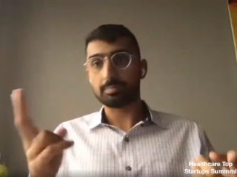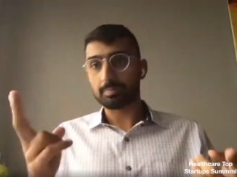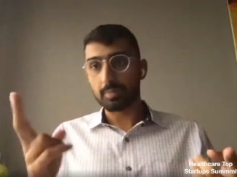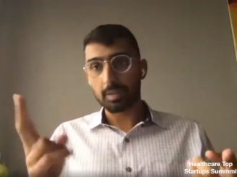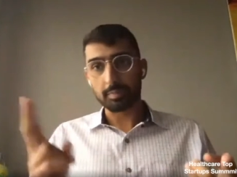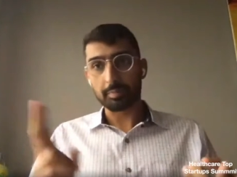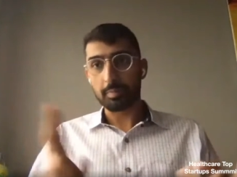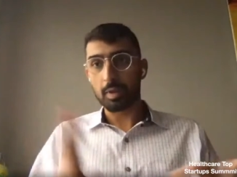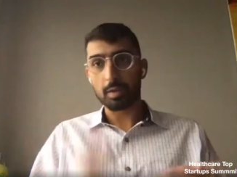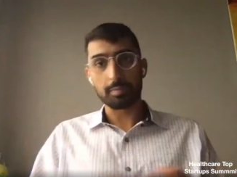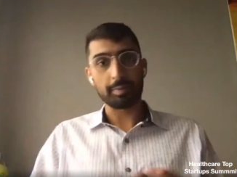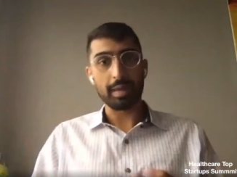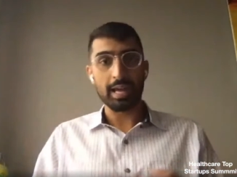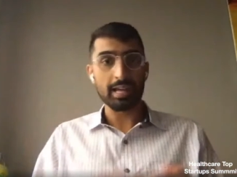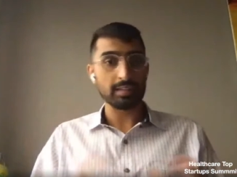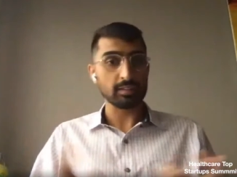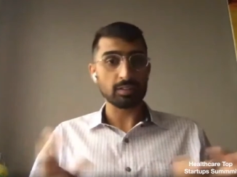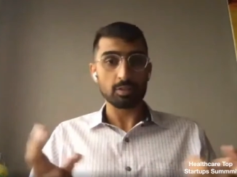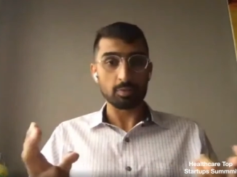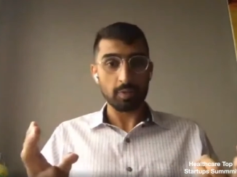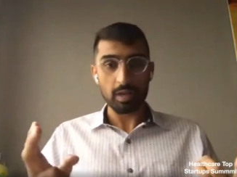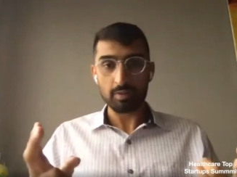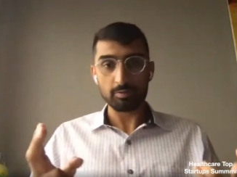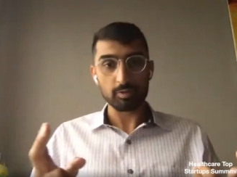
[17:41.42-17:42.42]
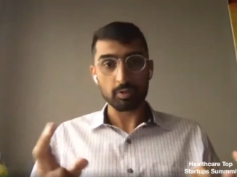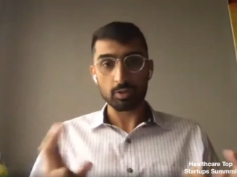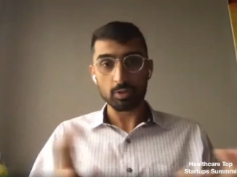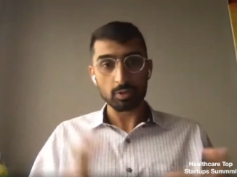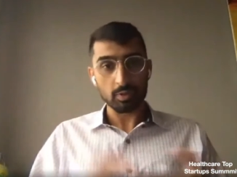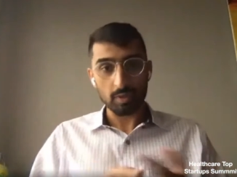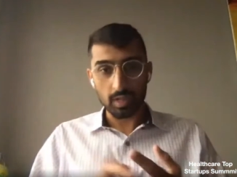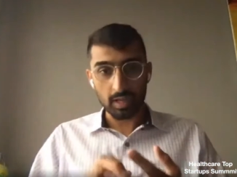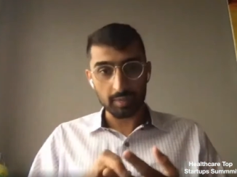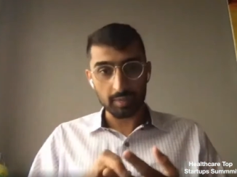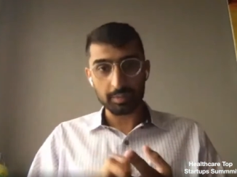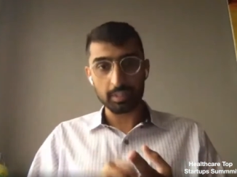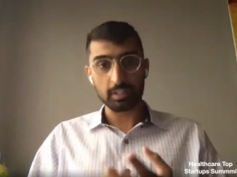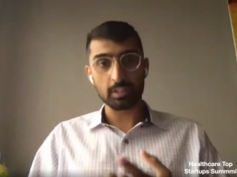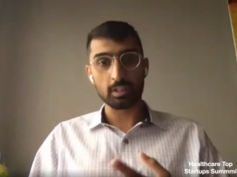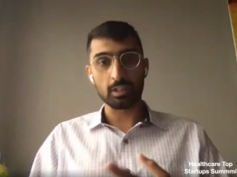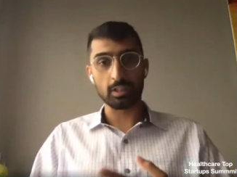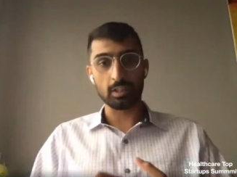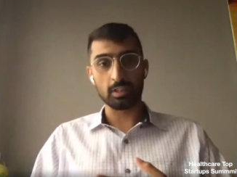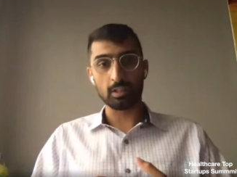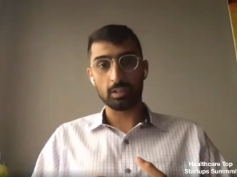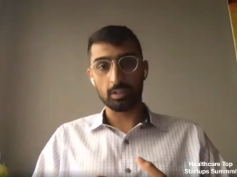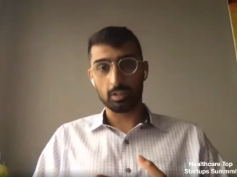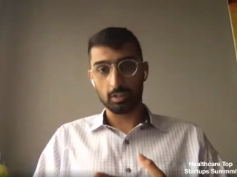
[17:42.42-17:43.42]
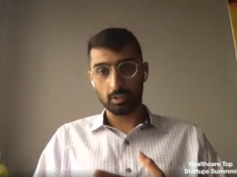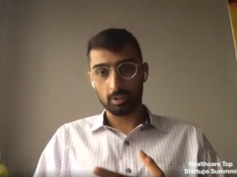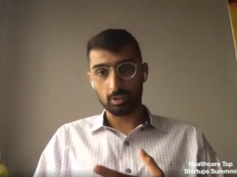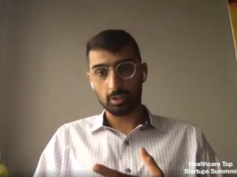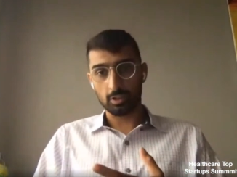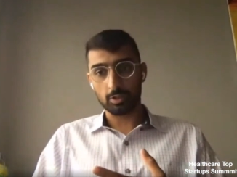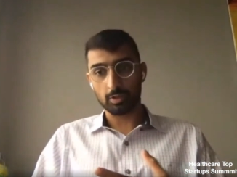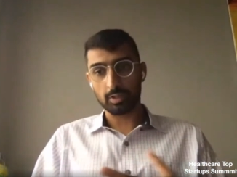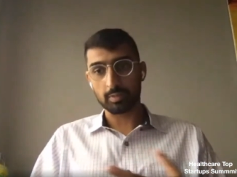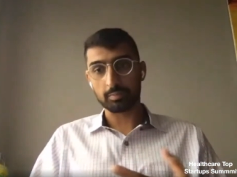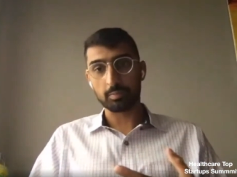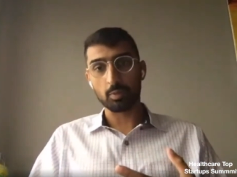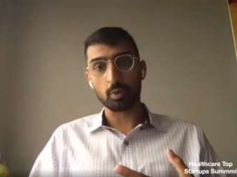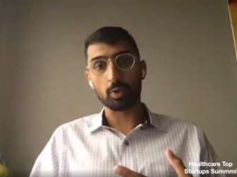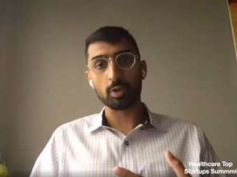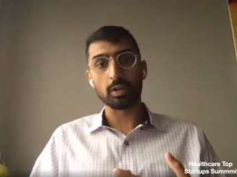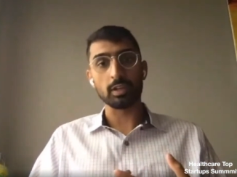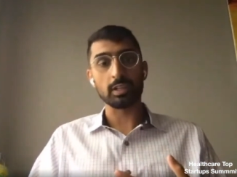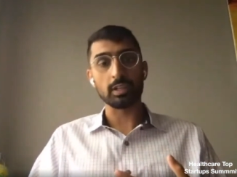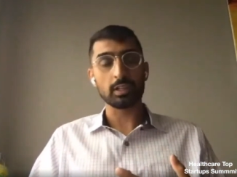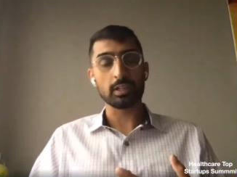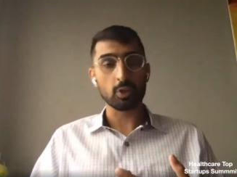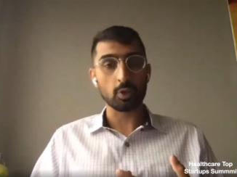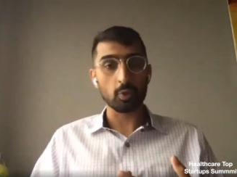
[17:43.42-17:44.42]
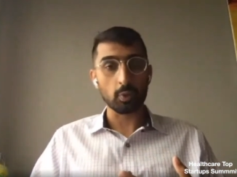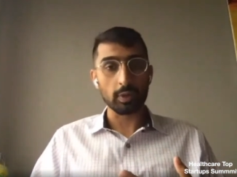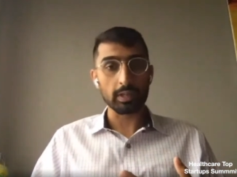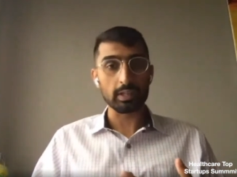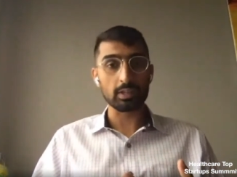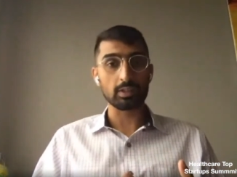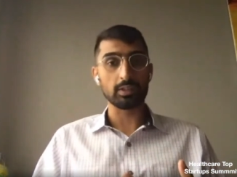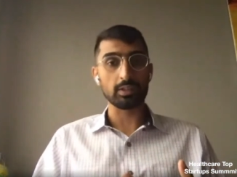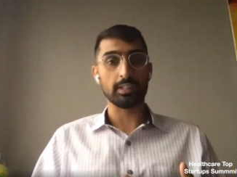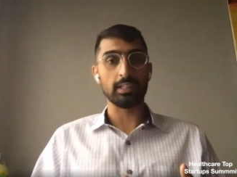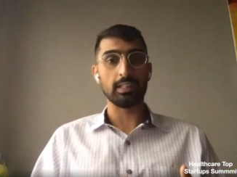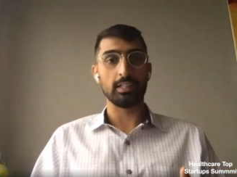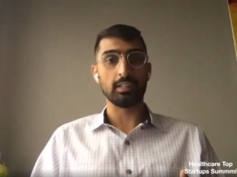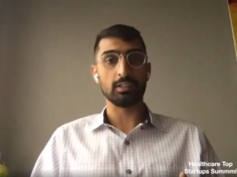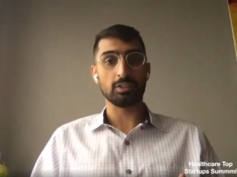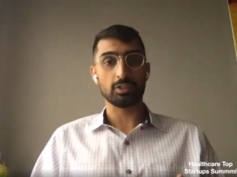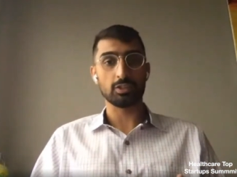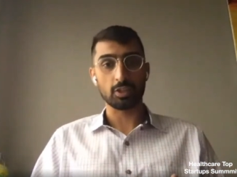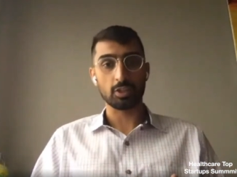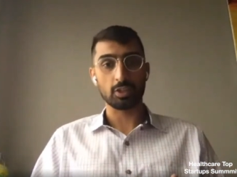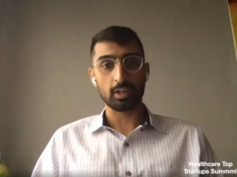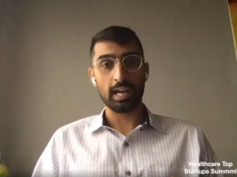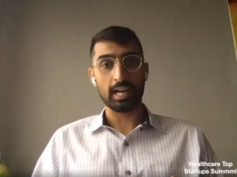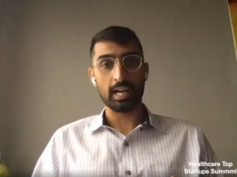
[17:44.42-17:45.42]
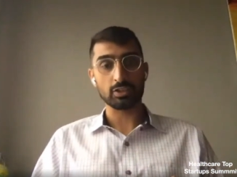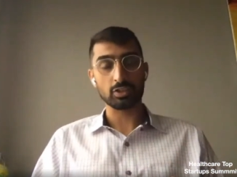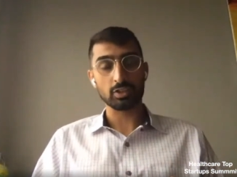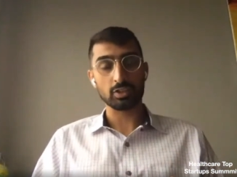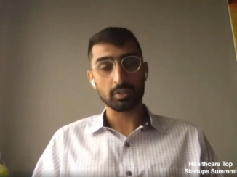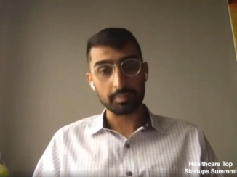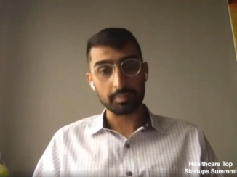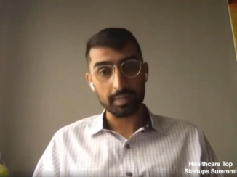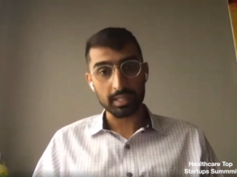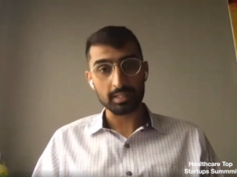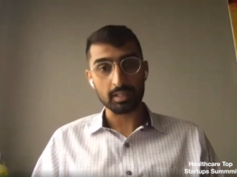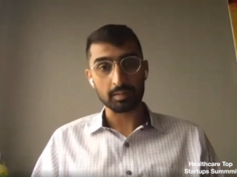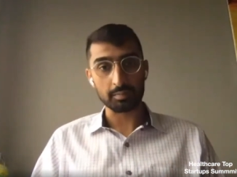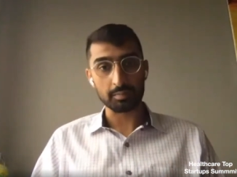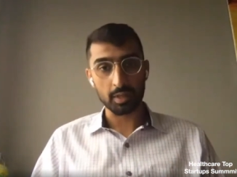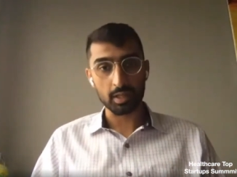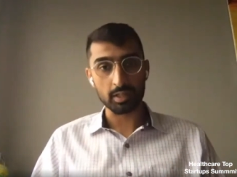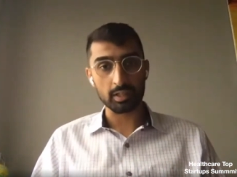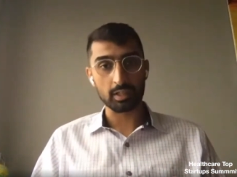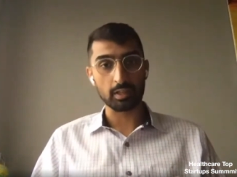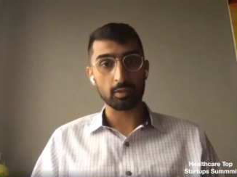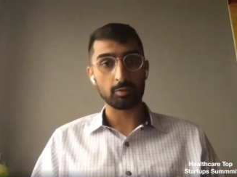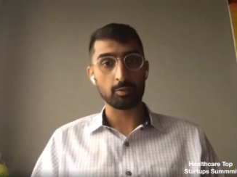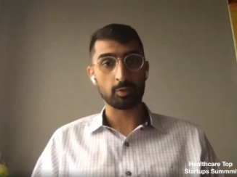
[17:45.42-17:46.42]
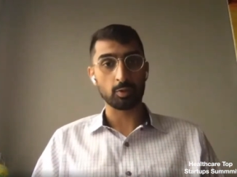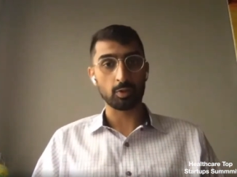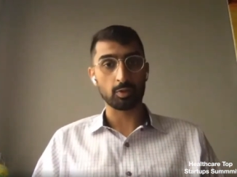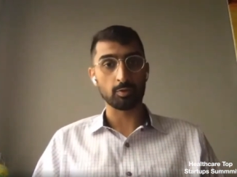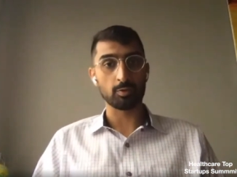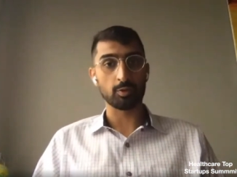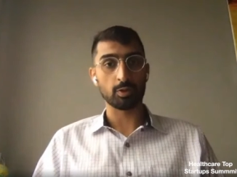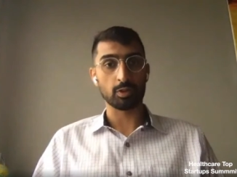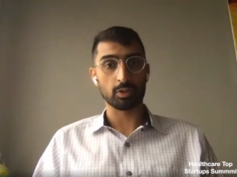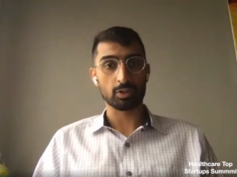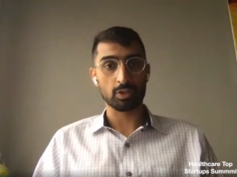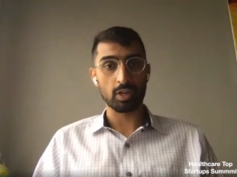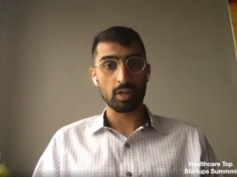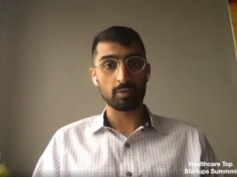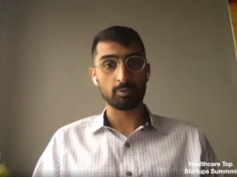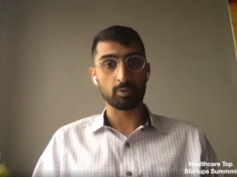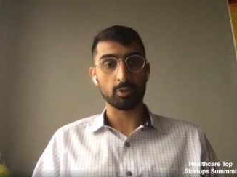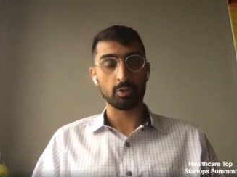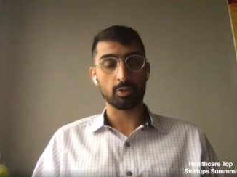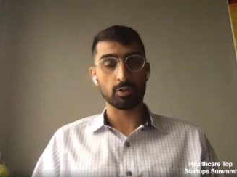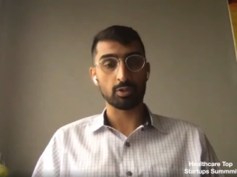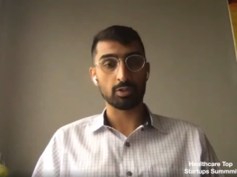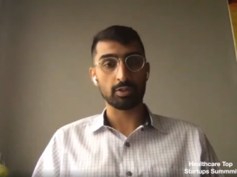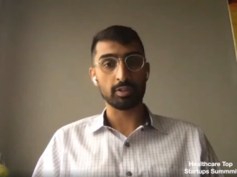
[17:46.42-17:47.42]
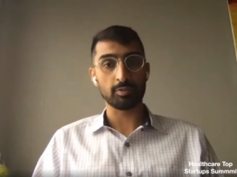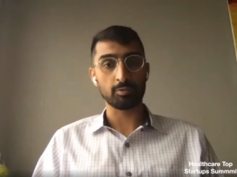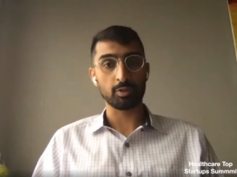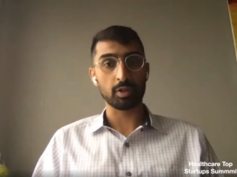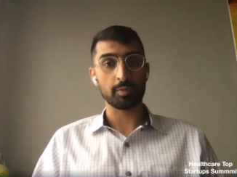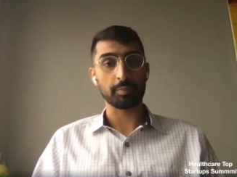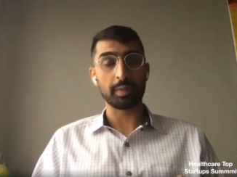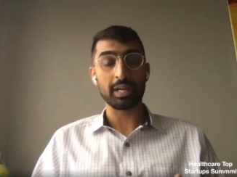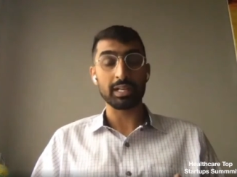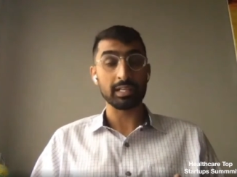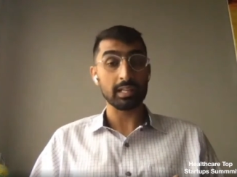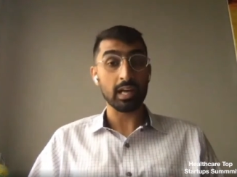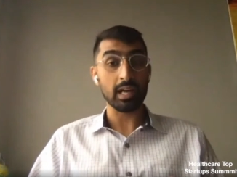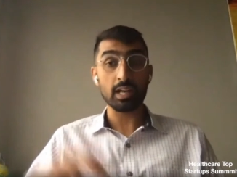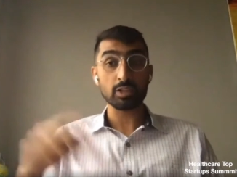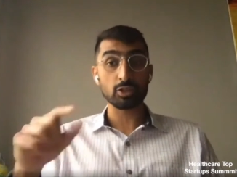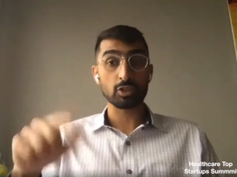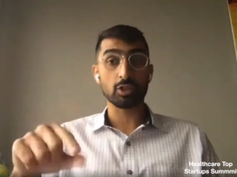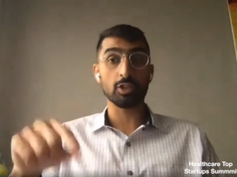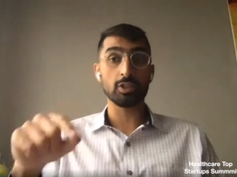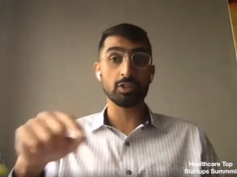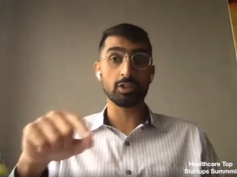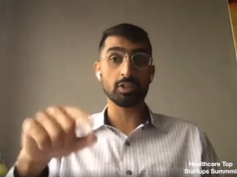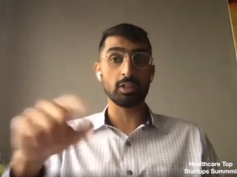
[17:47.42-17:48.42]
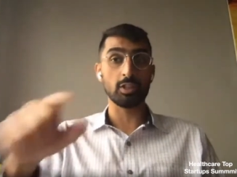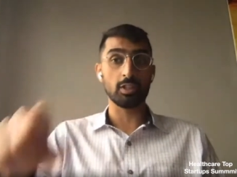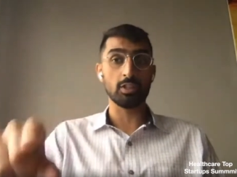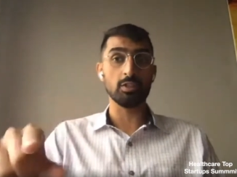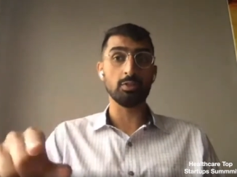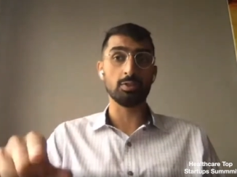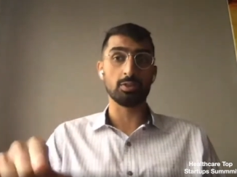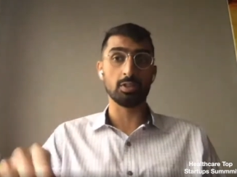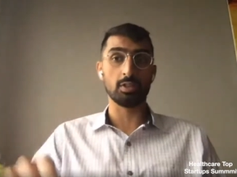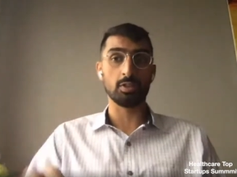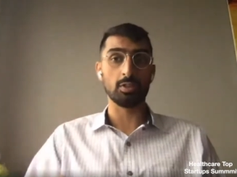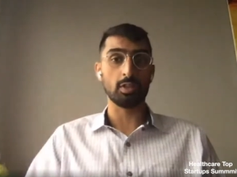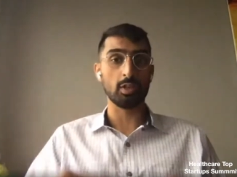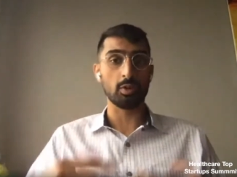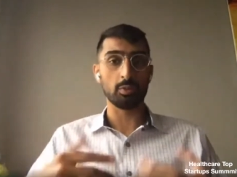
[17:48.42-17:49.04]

a path to revenue. I mean, you can more quickly start actually making money for the software you're delivering by not charging the user.